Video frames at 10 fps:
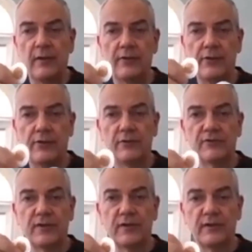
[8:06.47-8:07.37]
you're
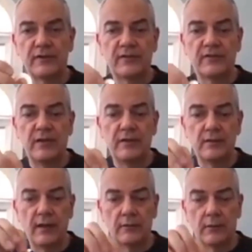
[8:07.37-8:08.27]
usually going to see
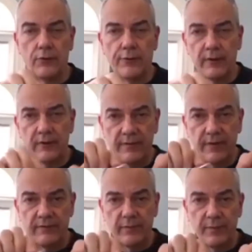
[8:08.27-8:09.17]
a lowering of
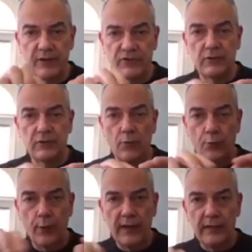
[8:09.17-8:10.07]
inflammation
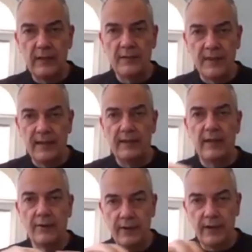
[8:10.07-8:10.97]
right in that
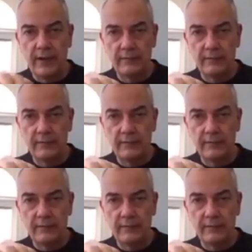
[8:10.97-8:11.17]
area.